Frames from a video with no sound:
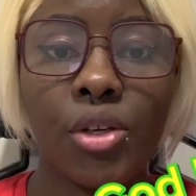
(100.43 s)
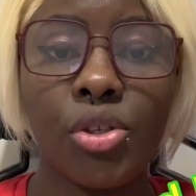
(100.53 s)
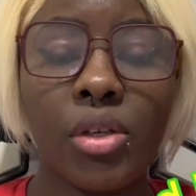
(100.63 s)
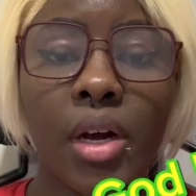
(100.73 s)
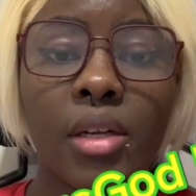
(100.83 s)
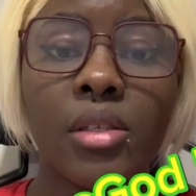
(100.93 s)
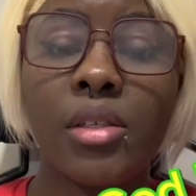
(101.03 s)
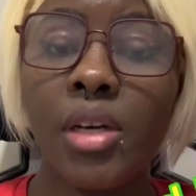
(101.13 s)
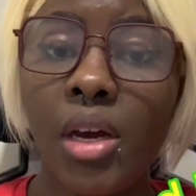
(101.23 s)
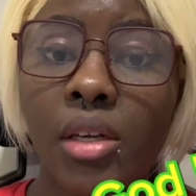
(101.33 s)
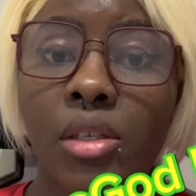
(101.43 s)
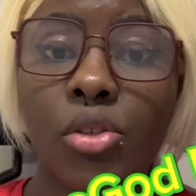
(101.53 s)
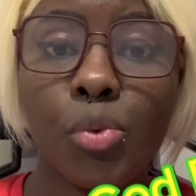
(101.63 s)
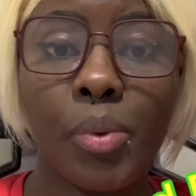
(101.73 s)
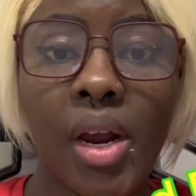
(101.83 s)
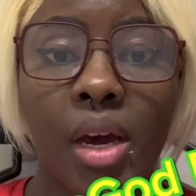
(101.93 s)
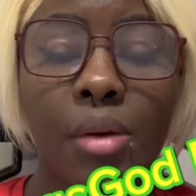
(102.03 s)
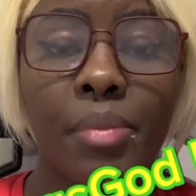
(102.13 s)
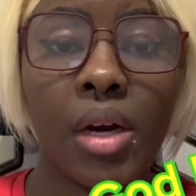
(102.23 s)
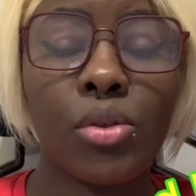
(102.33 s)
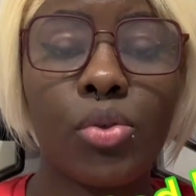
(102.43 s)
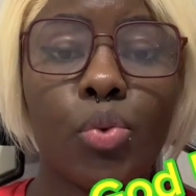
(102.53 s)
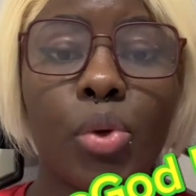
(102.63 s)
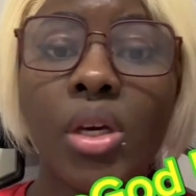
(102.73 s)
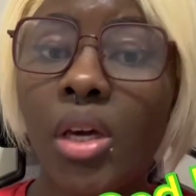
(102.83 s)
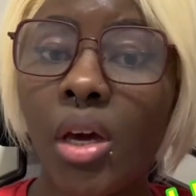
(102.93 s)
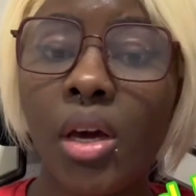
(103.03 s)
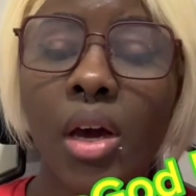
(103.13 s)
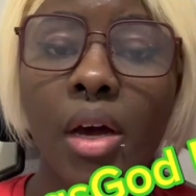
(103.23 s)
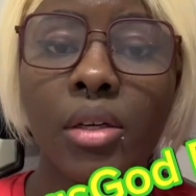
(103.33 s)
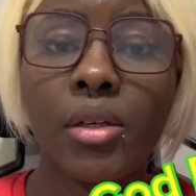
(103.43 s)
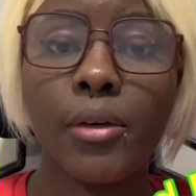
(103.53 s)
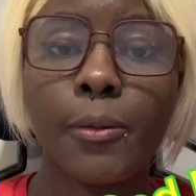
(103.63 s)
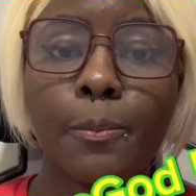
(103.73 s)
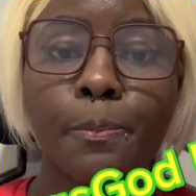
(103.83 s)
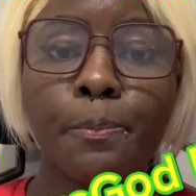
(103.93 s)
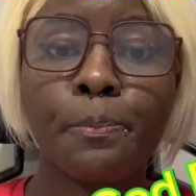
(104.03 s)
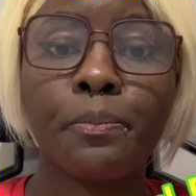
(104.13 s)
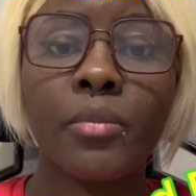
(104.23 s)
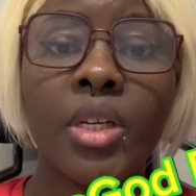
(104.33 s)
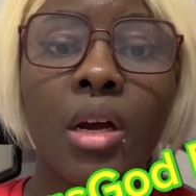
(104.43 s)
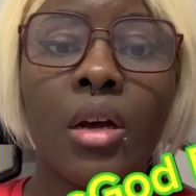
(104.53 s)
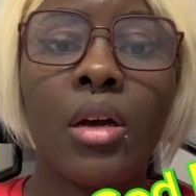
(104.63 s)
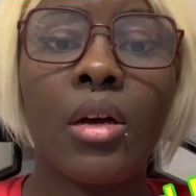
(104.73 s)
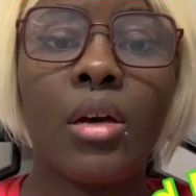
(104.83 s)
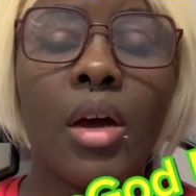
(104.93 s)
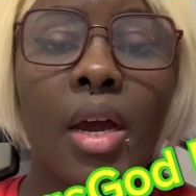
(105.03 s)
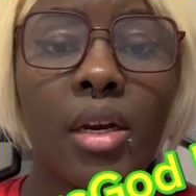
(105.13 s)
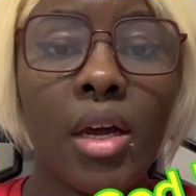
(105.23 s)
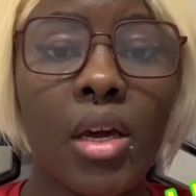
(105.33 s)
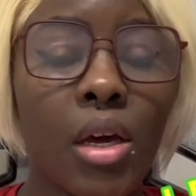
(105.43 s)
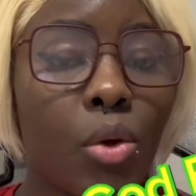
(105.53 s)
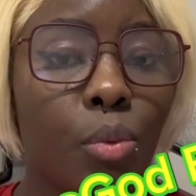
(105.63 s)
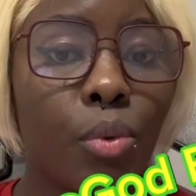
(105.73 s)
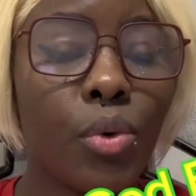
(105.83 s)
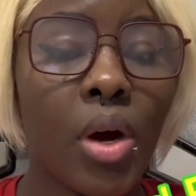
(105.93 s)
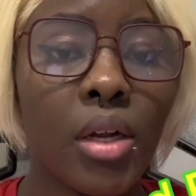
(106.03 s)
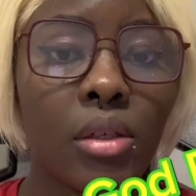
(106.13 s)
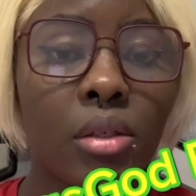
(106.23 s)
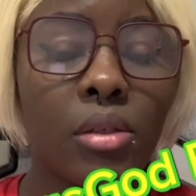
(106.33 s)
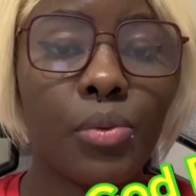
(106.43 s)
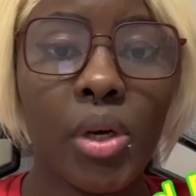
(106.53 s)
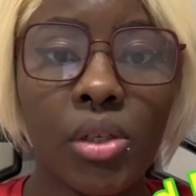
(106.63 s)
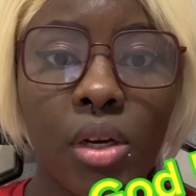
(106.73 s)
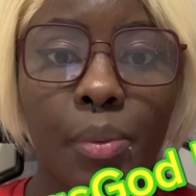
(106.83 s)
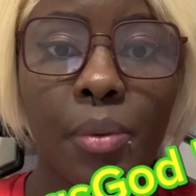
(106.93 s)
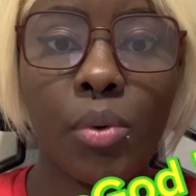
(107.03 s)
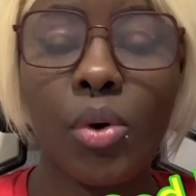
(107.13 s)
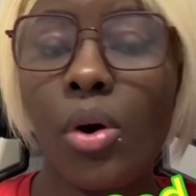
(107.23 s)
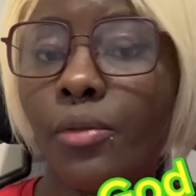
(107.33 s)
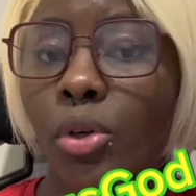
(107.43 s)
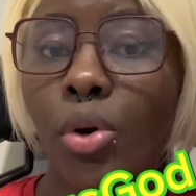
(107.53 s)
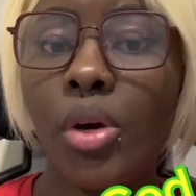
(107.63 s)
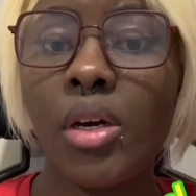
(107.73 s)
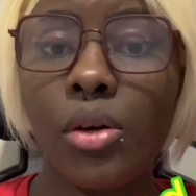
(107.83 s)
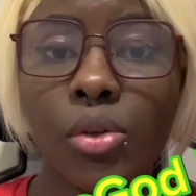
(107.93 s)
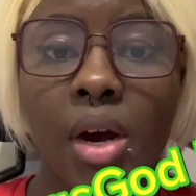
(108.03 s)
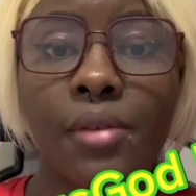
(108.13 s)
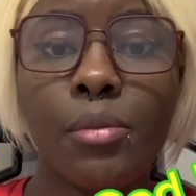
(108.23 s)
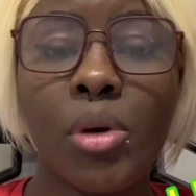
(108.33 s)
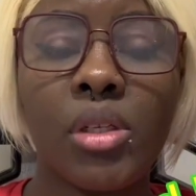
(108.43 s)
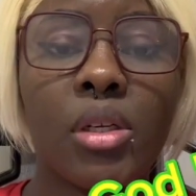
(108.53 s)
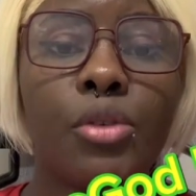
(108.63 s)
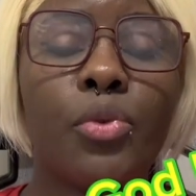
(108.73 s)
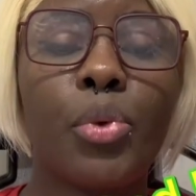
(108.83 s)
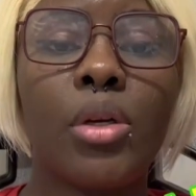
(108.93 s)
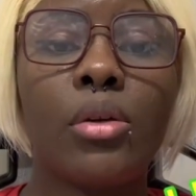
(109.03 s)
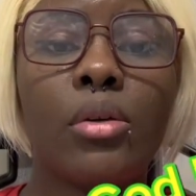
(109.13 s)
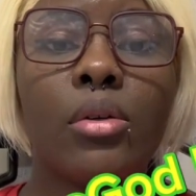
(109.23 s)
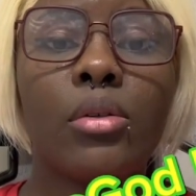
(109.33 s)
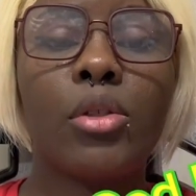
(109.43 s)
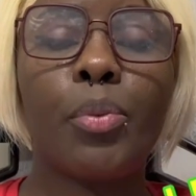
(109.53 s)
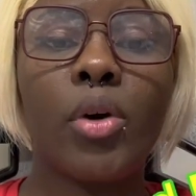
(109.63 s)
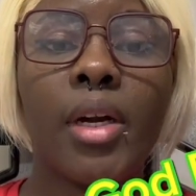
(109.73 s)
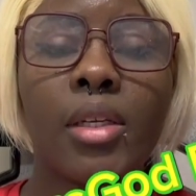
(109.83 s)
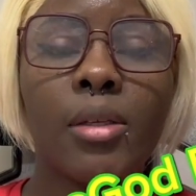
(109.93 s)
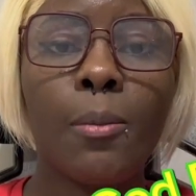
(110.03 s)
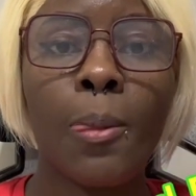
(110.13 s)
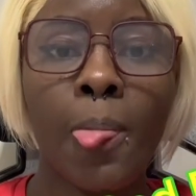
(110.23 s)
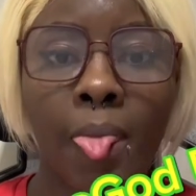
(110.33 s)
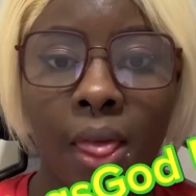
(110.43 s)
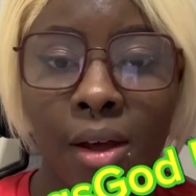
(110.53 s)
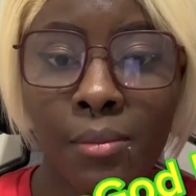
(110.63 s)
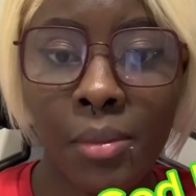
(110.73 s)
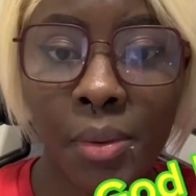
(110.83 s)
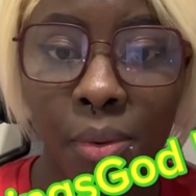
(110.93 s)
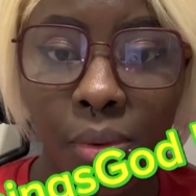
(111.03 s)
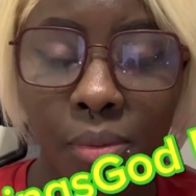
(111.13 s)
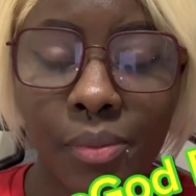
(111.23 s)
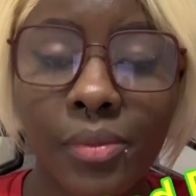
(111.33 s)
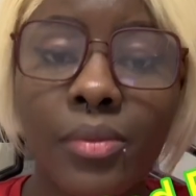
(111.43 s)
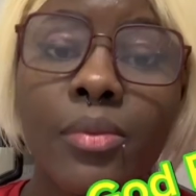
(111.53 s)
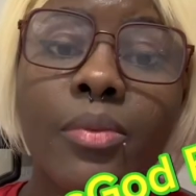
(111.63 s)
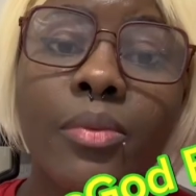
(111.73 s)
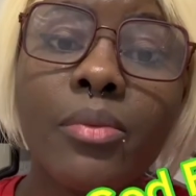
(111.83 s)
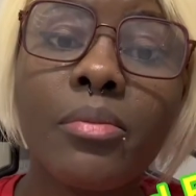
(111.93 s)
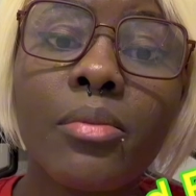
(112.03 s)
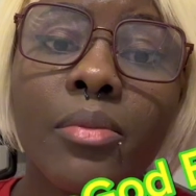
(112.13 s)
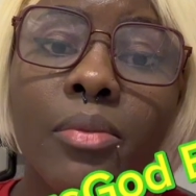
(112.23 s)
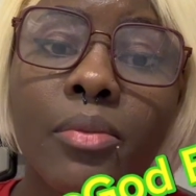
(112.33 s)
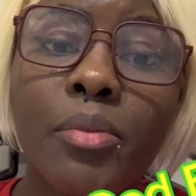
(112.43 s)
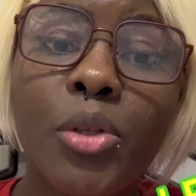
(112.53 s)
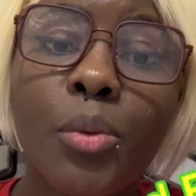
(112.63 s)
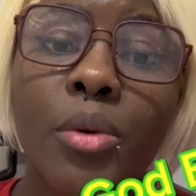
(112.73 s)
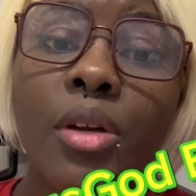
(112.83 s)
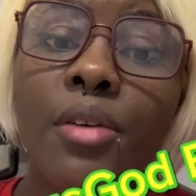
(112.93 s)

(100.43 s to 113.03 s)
Today, the 12th of September, 2023, Mohbad was light until the very end. And as we mourn the loss of the brightness he carried,